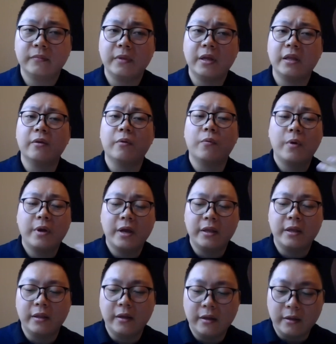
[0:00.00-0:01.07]
in
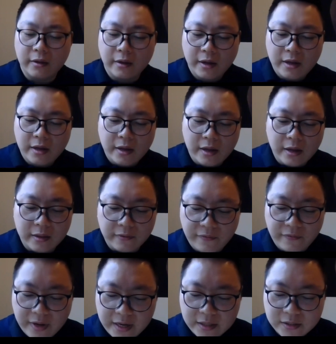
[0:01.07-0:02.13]
the
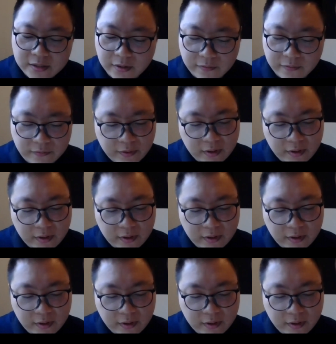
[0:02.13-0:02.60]
face of